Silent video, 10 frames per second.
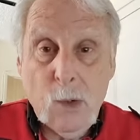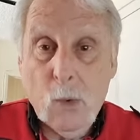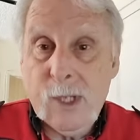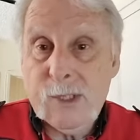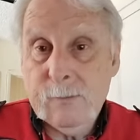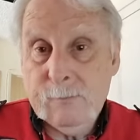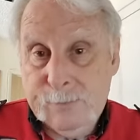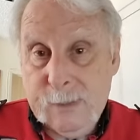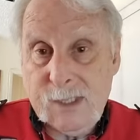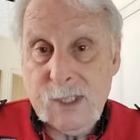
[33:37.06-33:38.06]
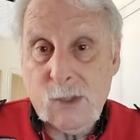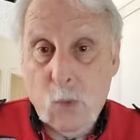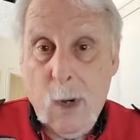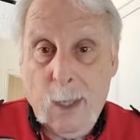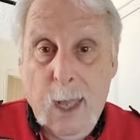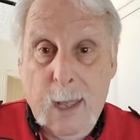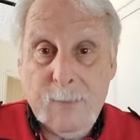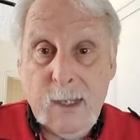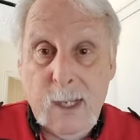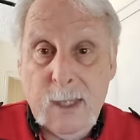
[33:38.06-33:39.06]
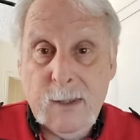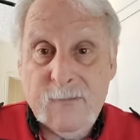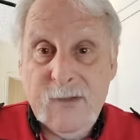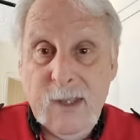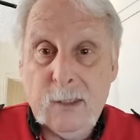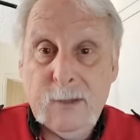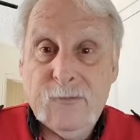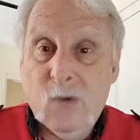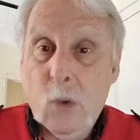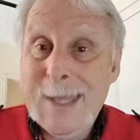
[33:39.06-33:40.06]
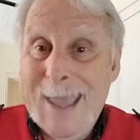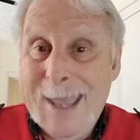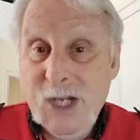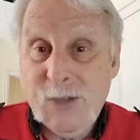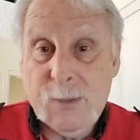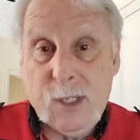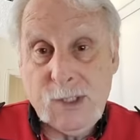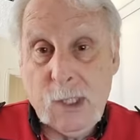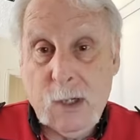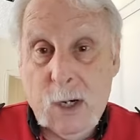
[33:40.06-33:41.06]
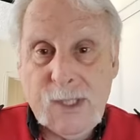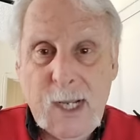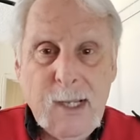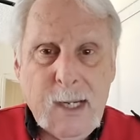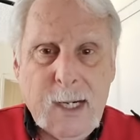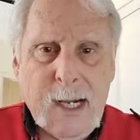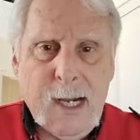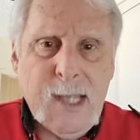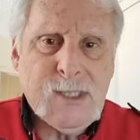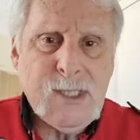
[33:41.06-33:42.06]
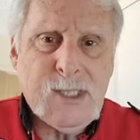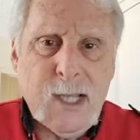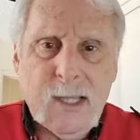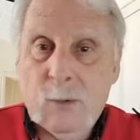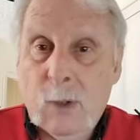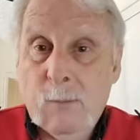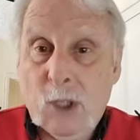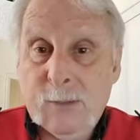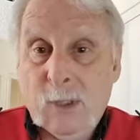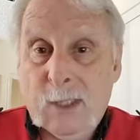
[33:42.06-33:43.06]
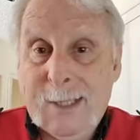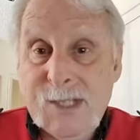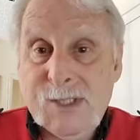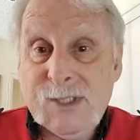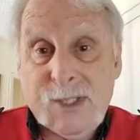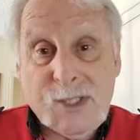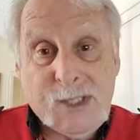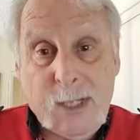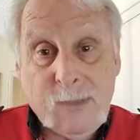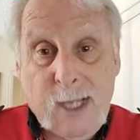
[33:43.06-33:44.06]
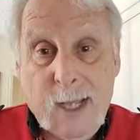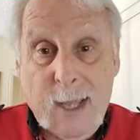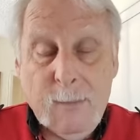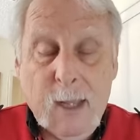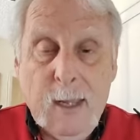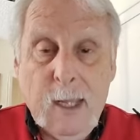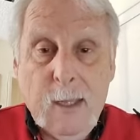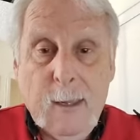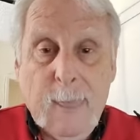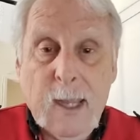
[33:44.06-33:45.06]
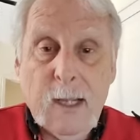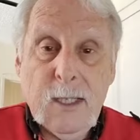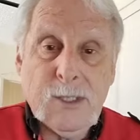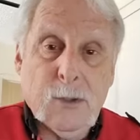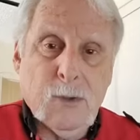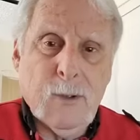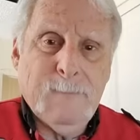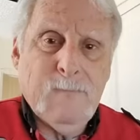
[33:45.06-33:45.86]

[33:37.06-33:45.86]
which placed us well up in the field for the H production cars. And again, in SCCA, they run multiple classes at the same time. So